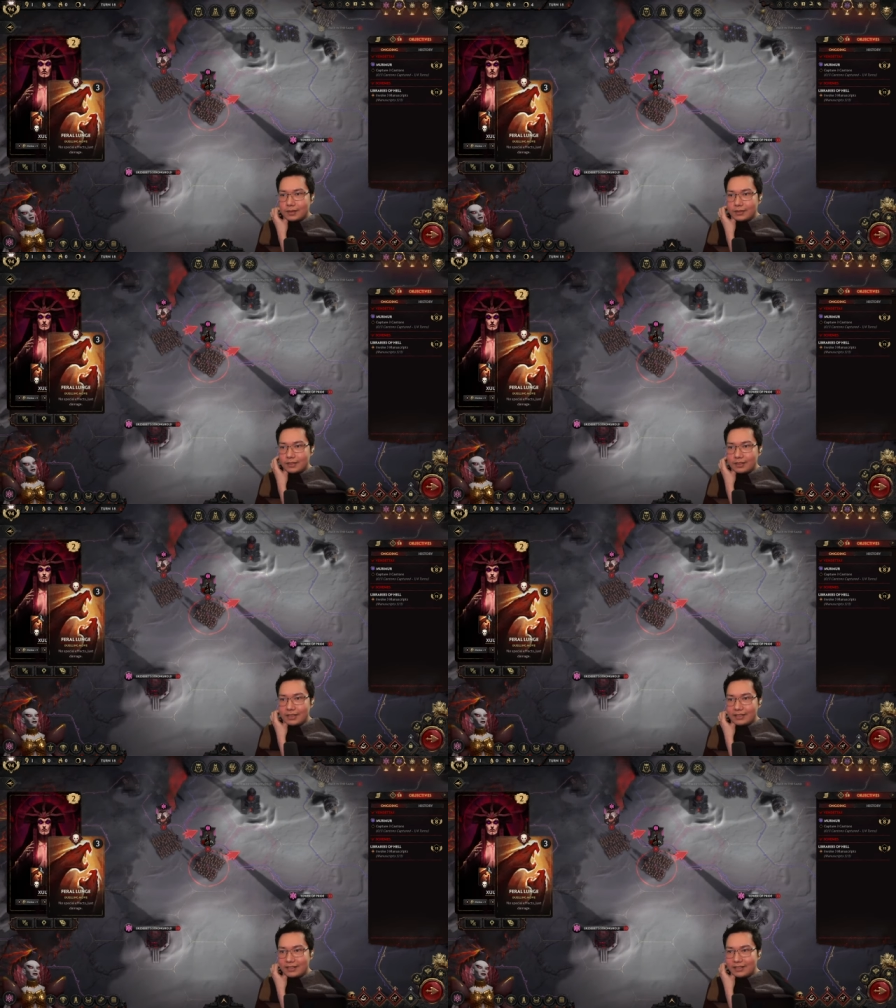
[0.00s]
So
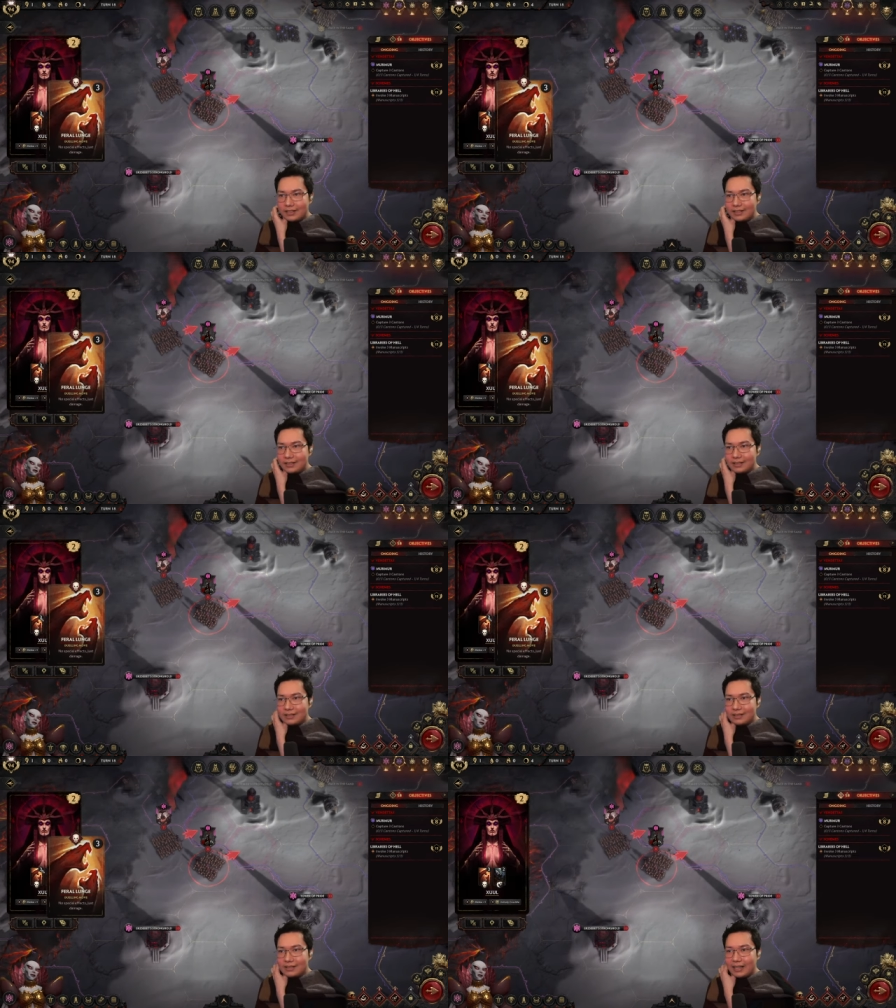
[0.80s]
this,
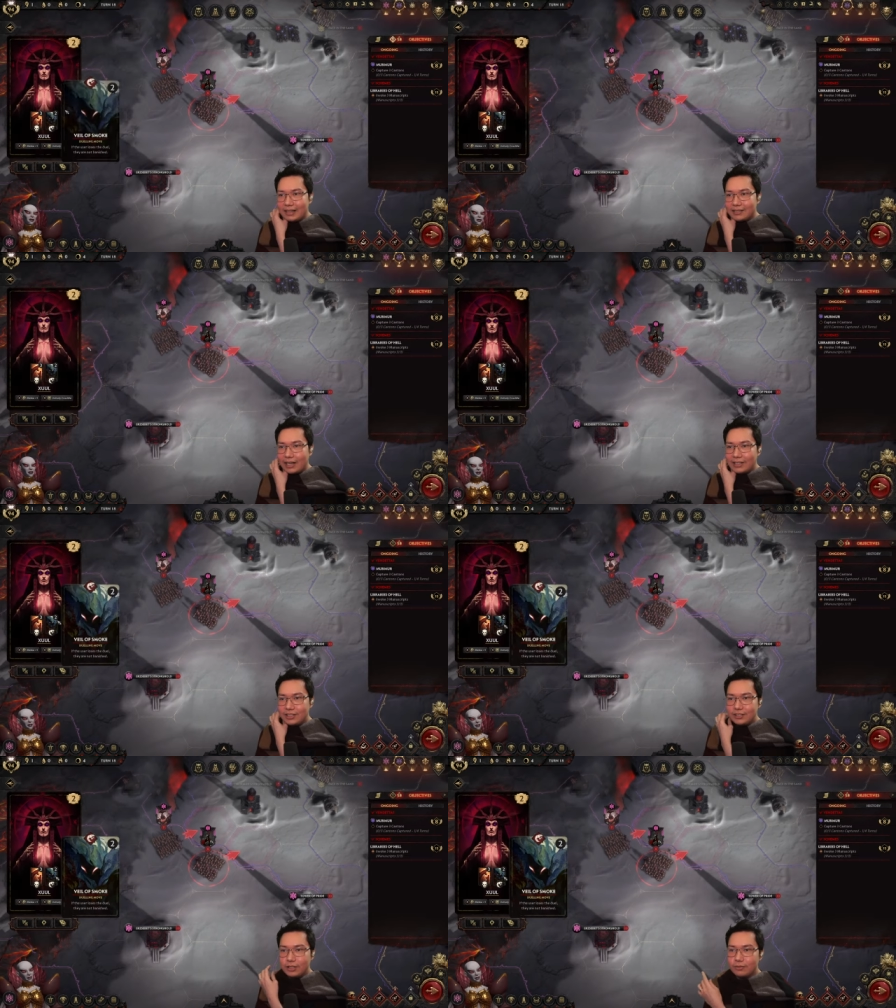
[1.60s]
yeah, so I
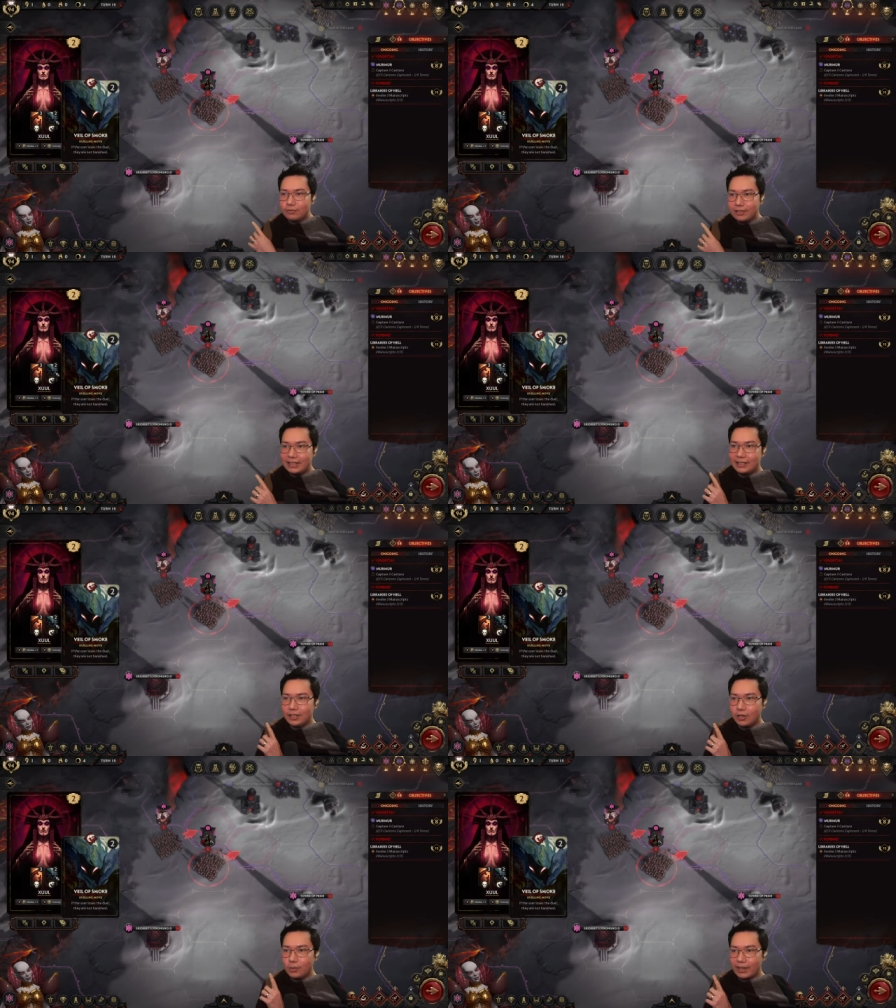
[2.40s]
just don't really
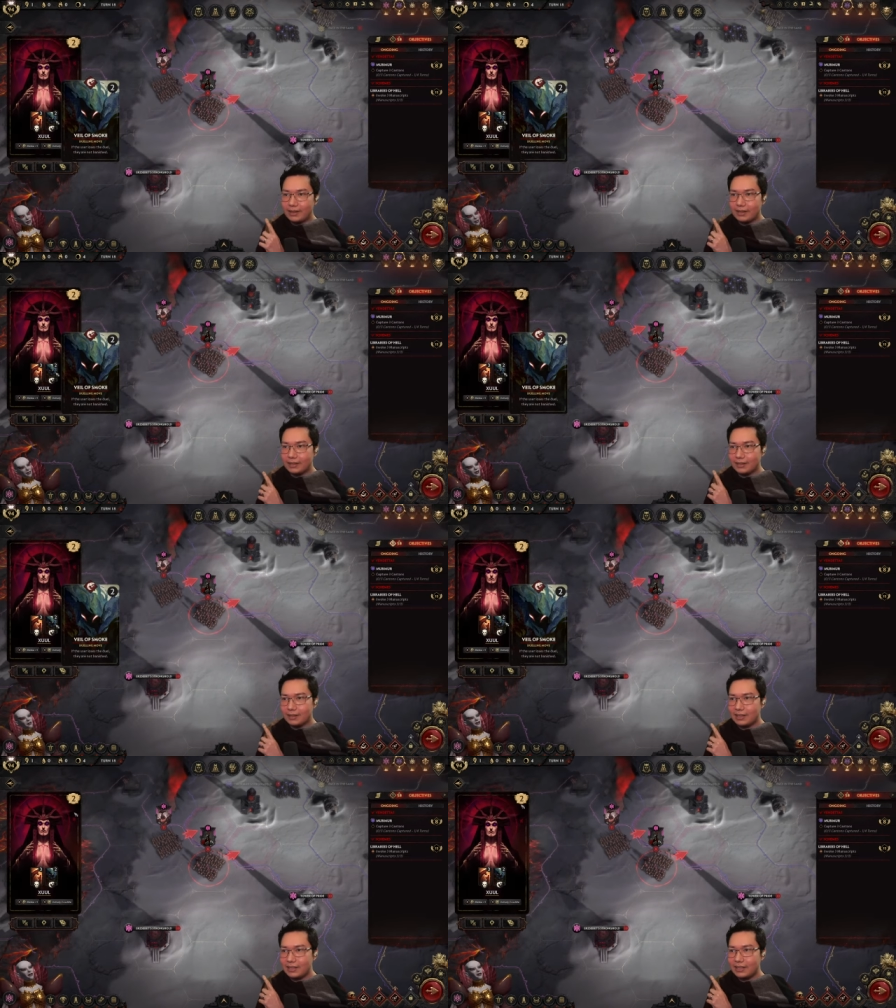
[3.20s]
know what the,
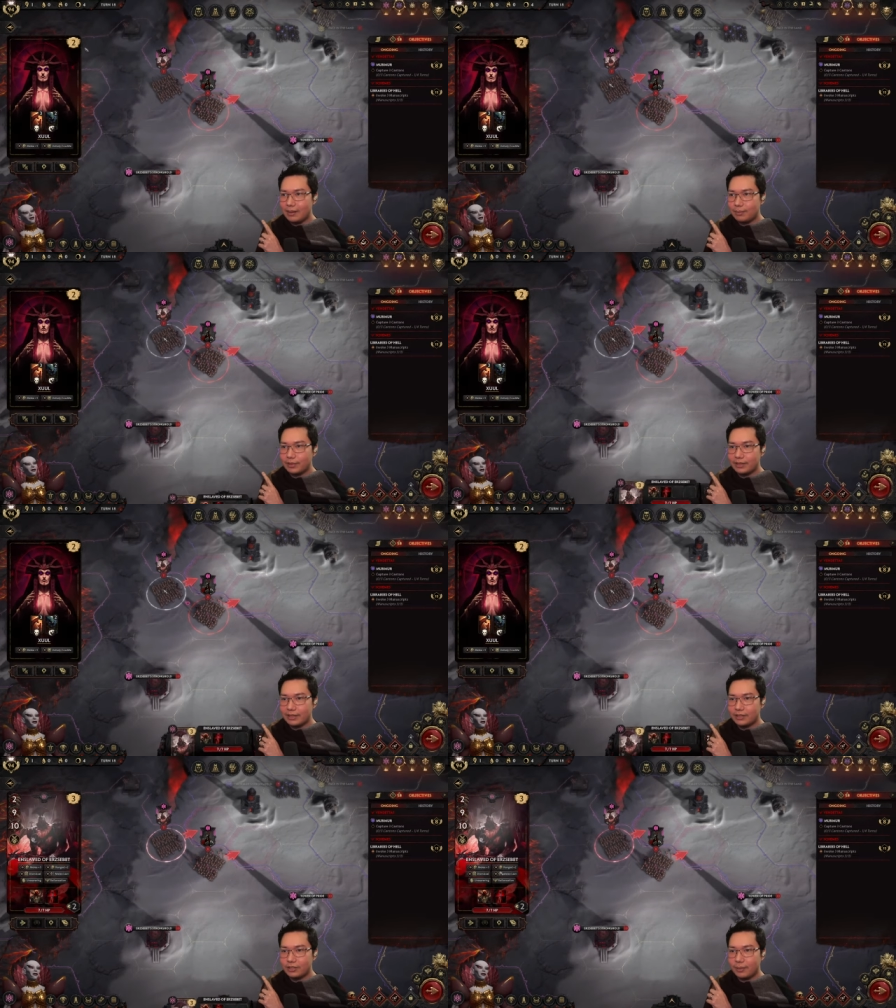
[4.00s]
the number
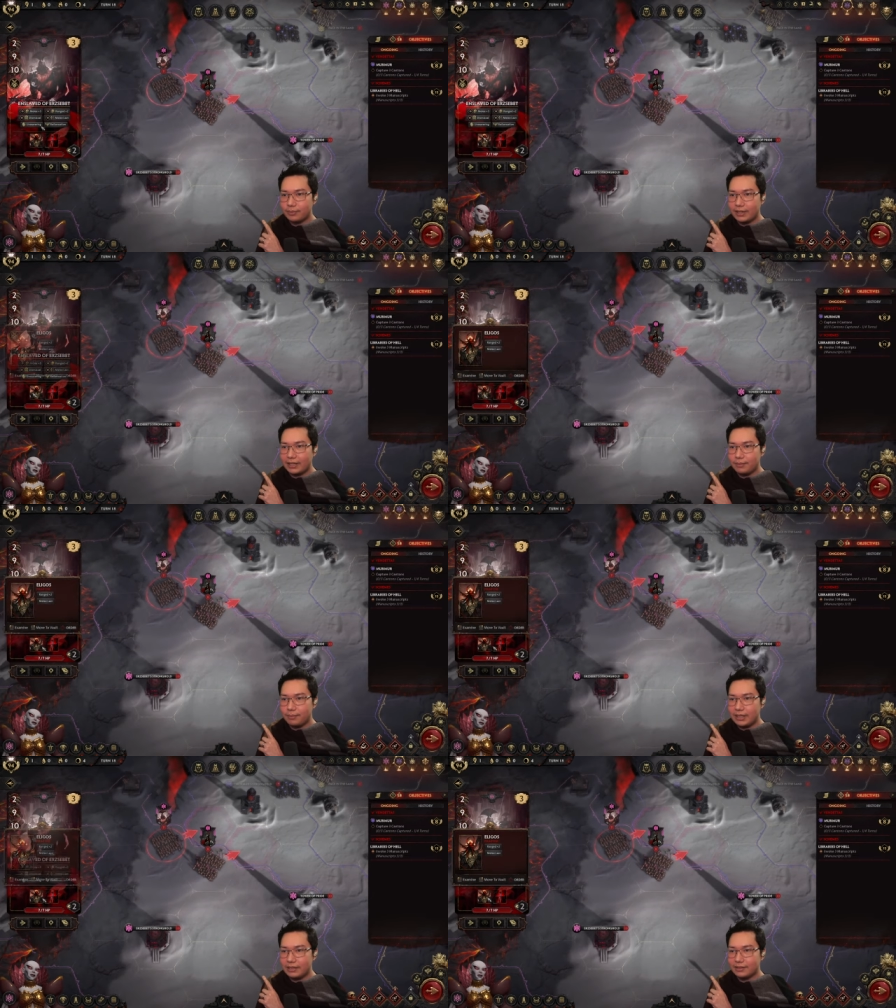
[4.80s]
in the top right
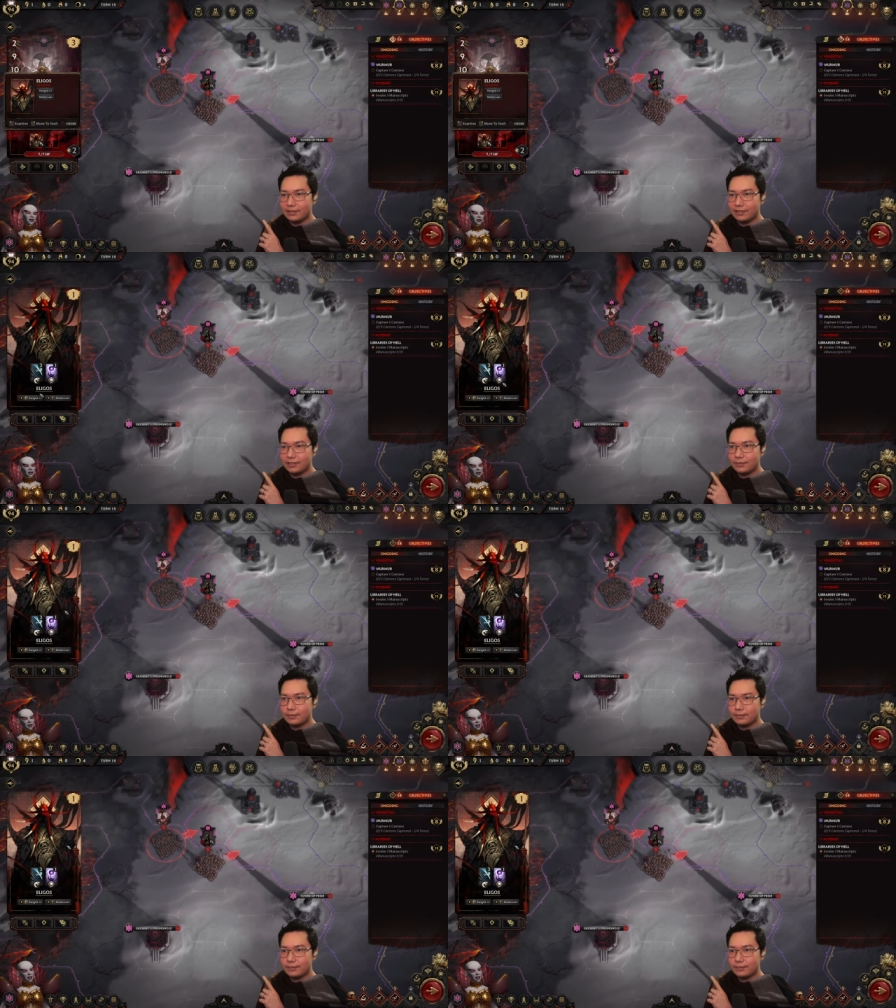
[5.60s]
means.